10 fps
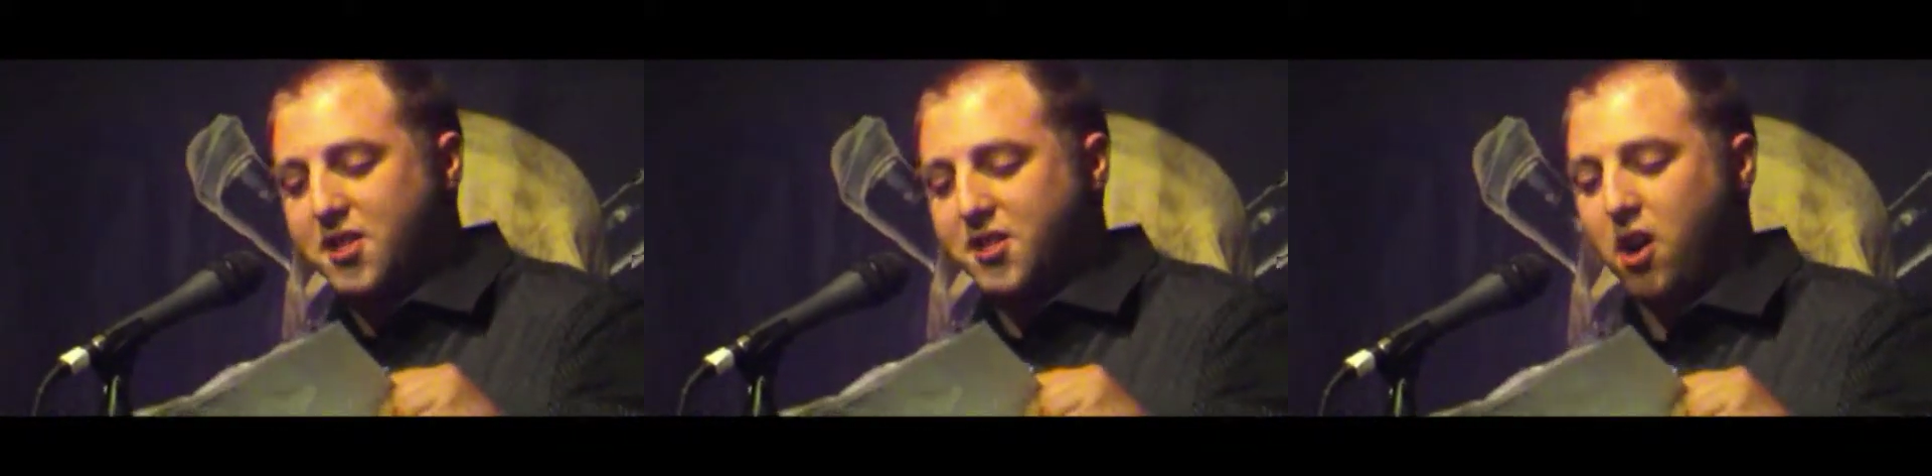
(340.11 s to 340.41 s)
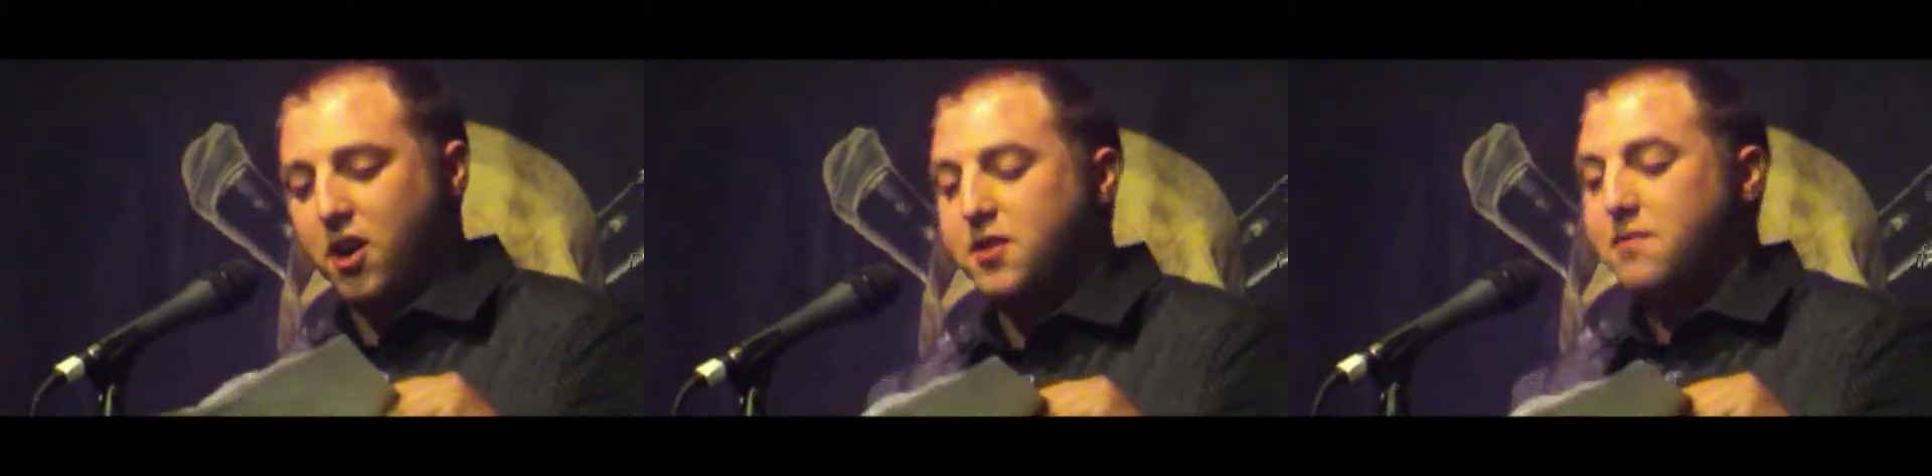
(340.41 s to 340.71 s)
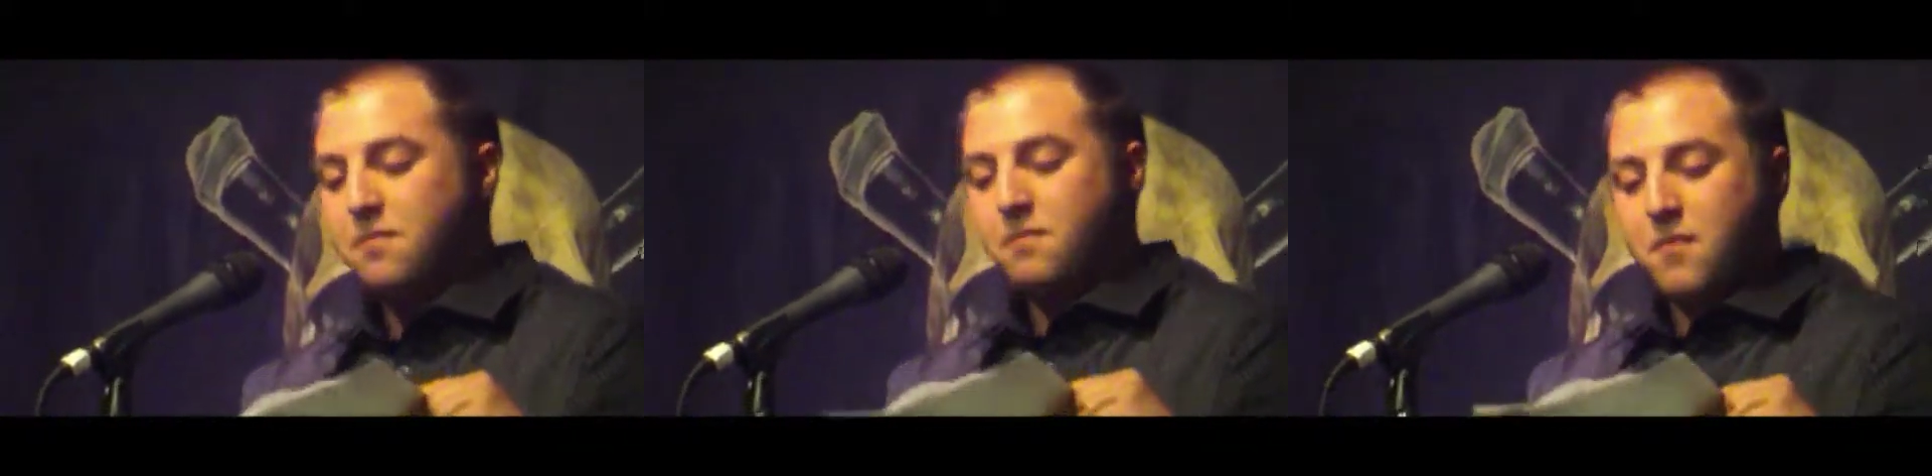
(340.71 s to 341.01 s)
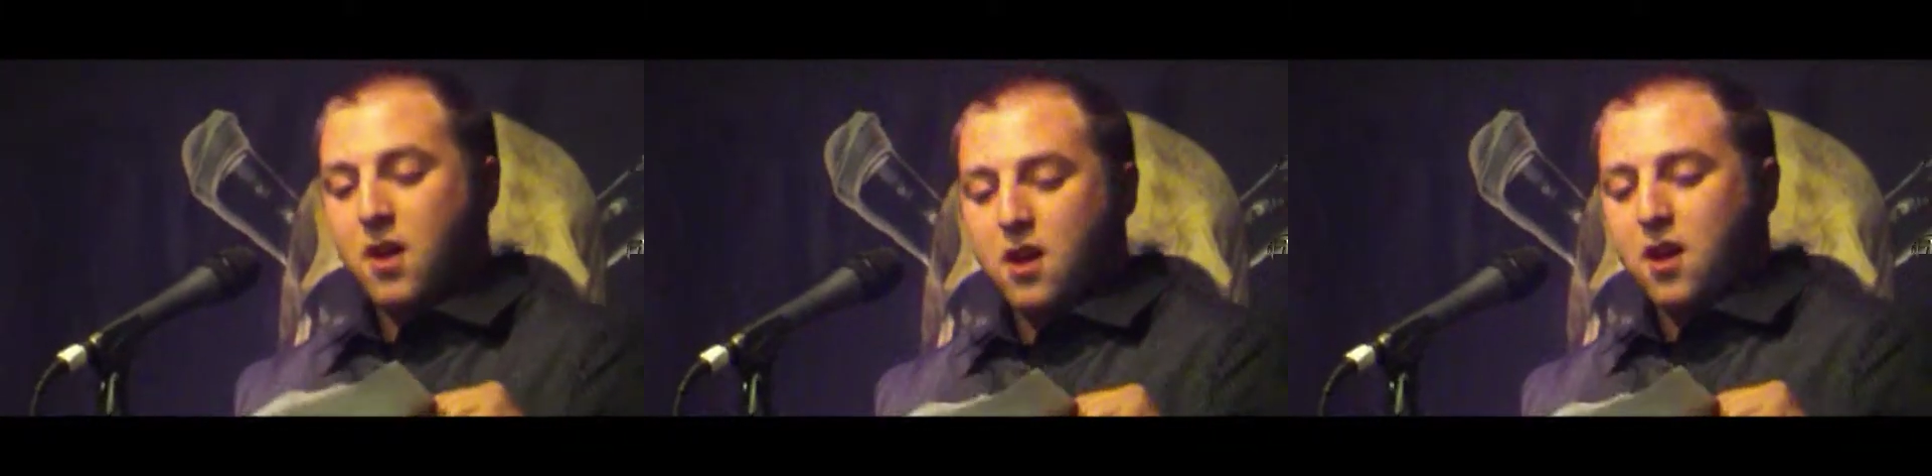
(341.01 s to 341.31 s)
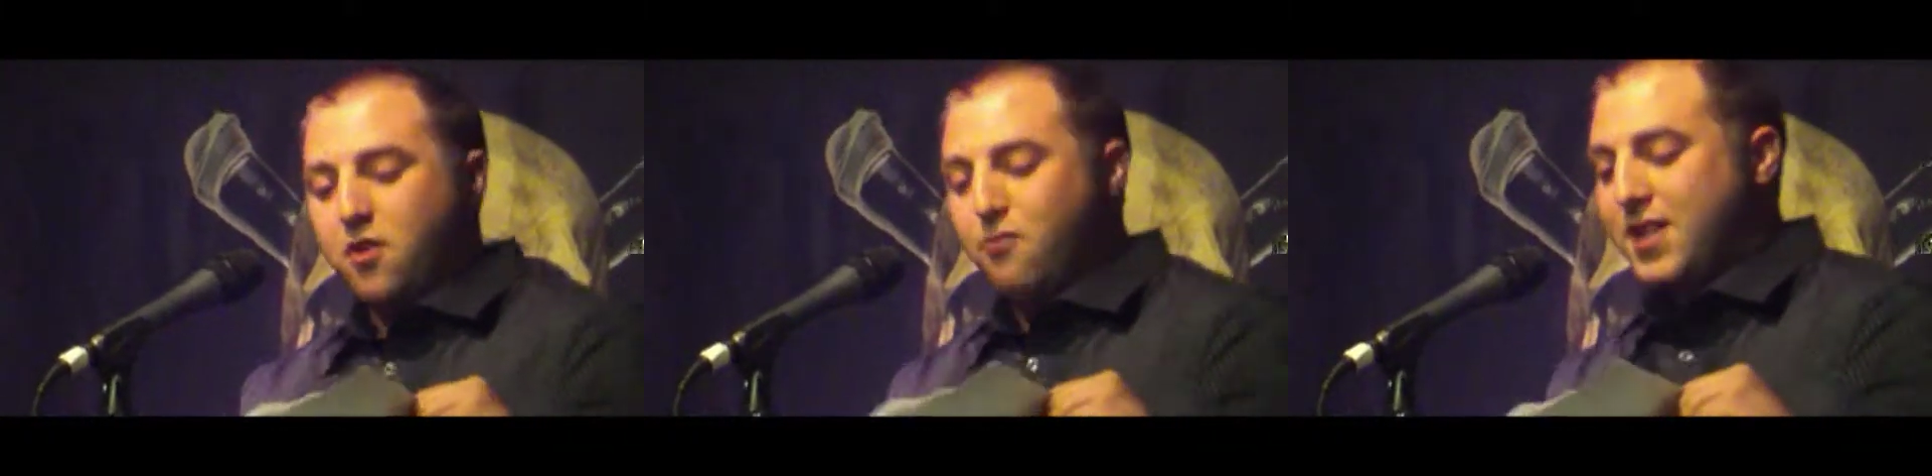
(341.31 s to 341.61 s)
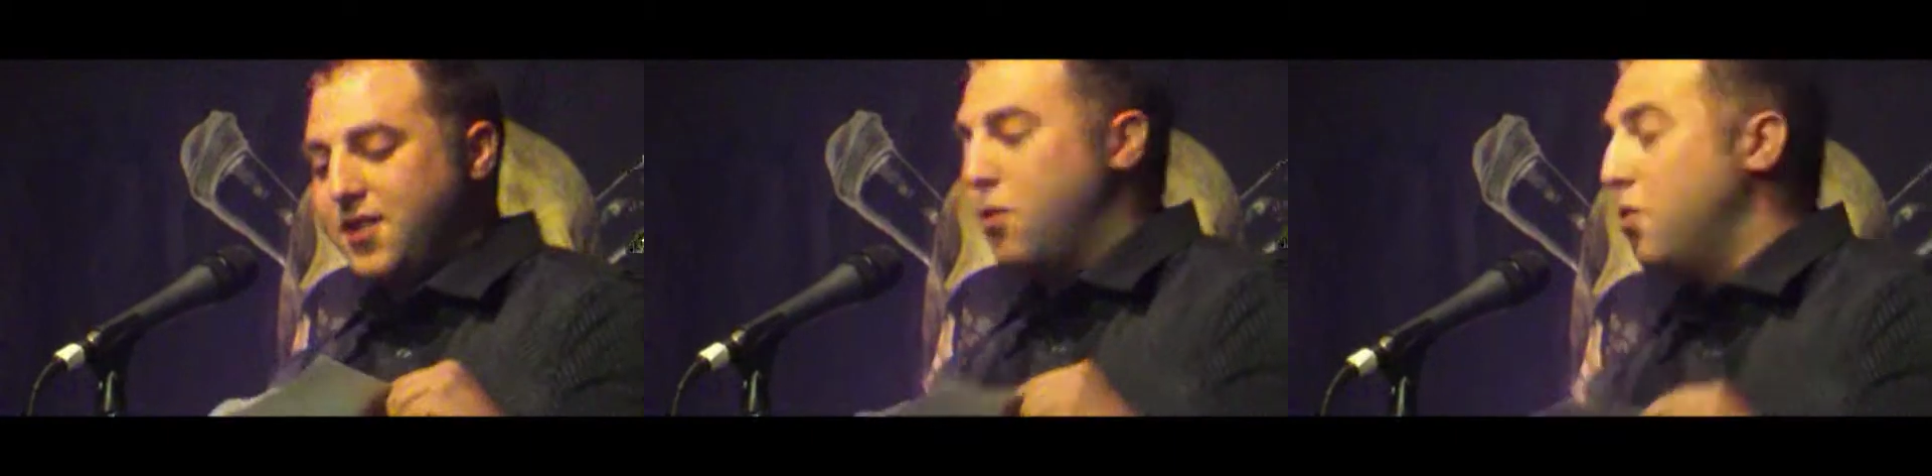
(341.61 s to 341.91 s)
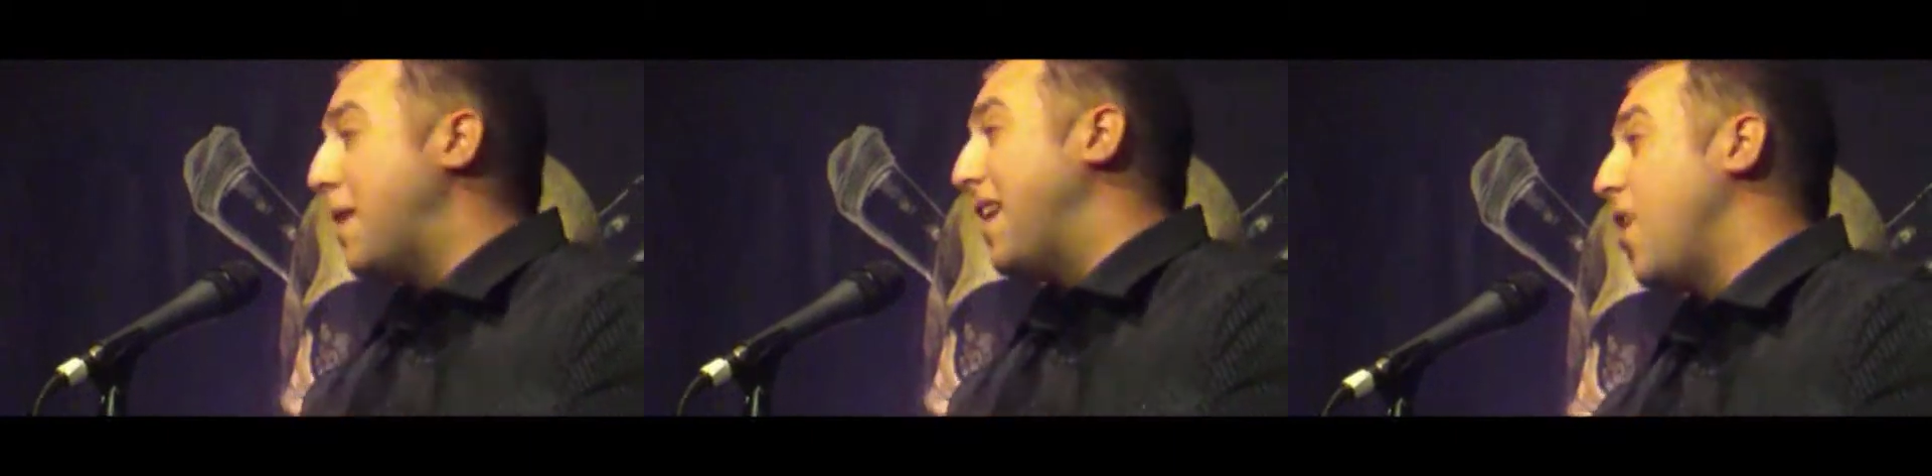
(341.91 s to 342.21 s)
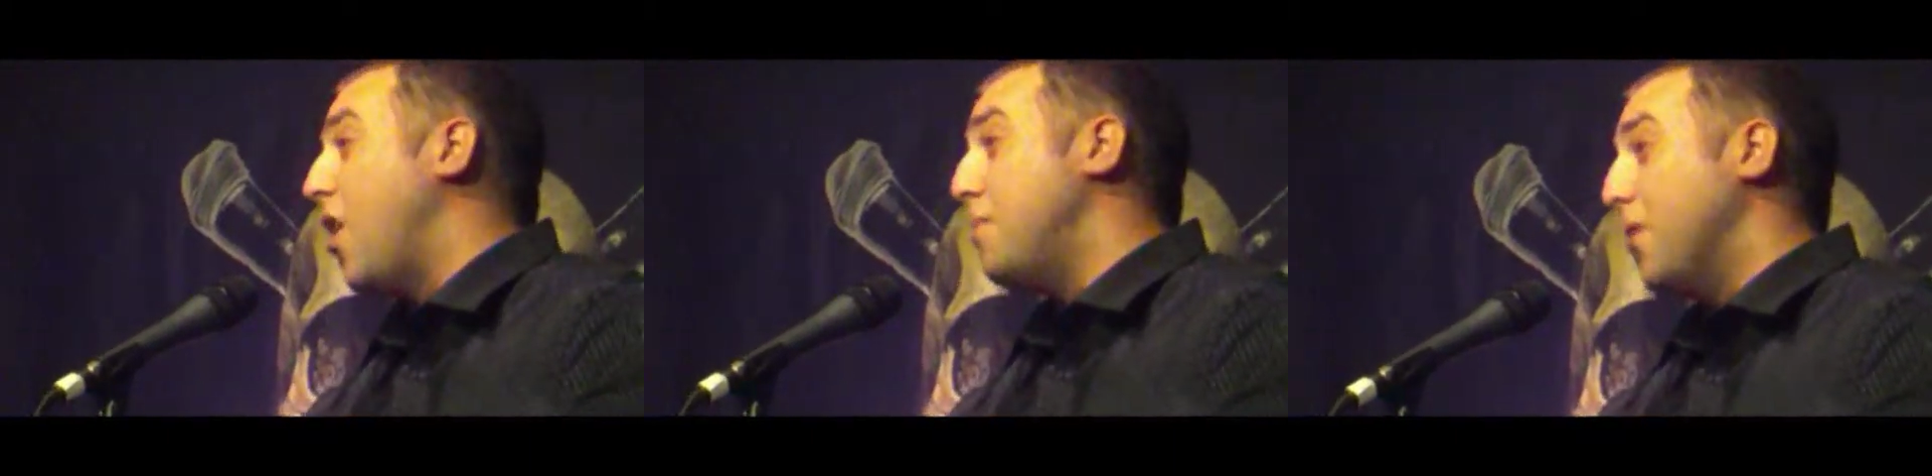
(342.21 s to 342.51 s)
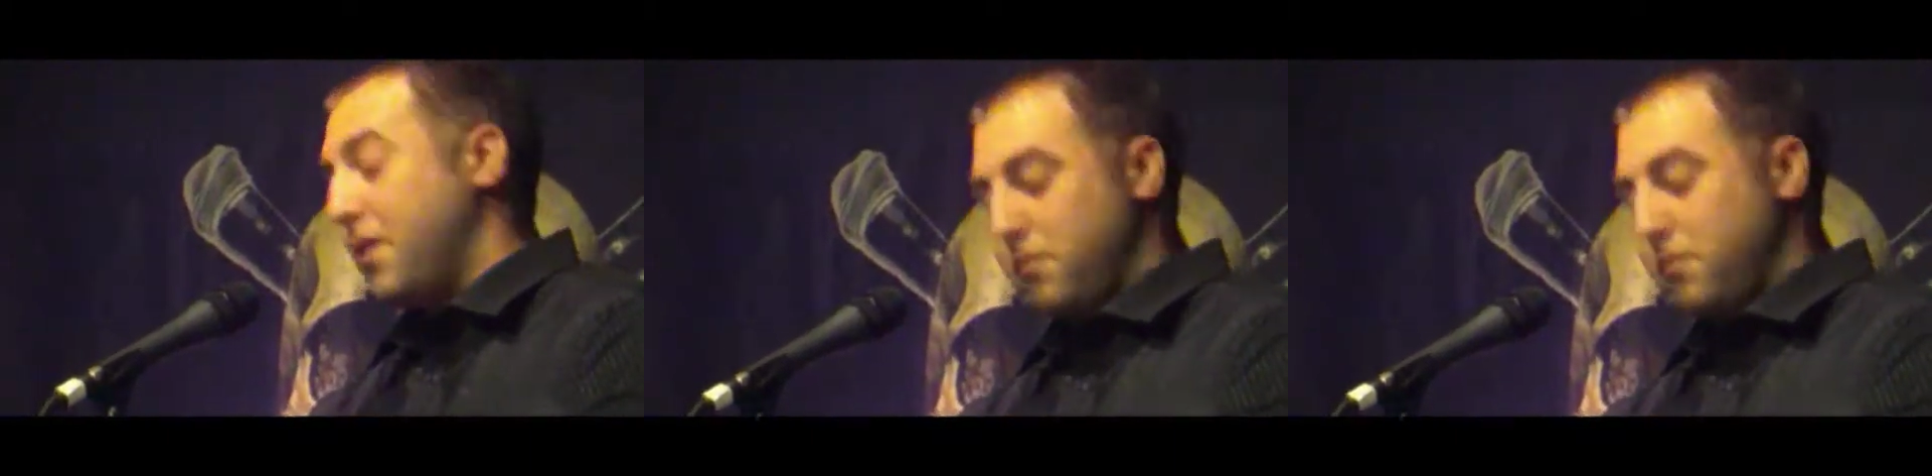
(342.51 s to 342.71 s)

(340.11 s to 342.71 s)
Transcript: start? The rest are all about the iPod.